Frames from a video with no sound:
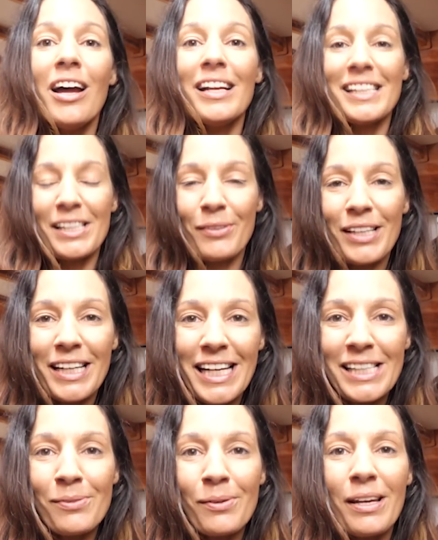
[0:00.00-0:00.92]
See you in the
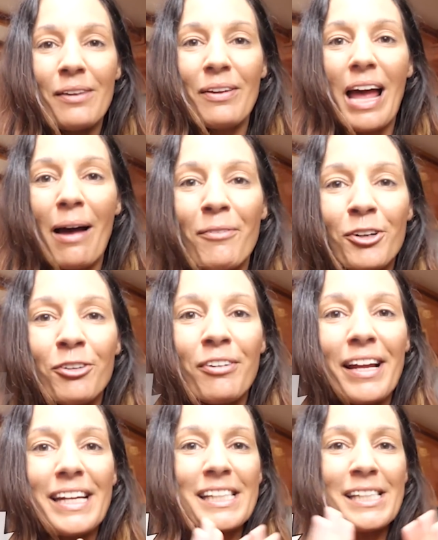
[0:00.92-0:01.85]
next one. If you haven't
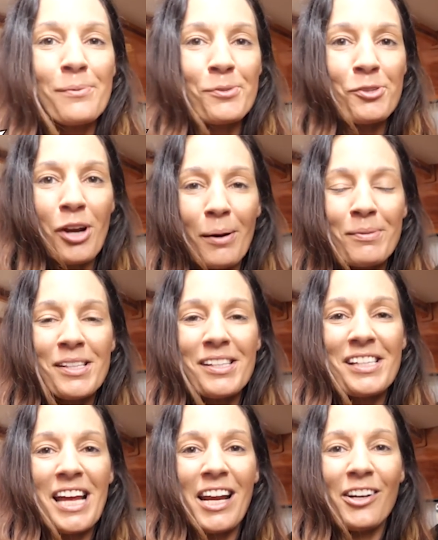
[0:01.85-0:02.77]
already, subscribe to
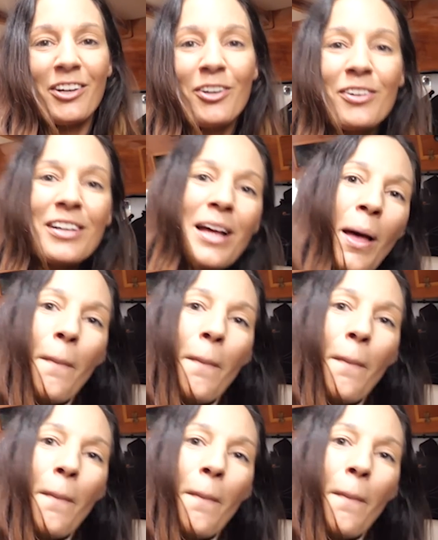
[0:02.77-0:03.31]
the channel.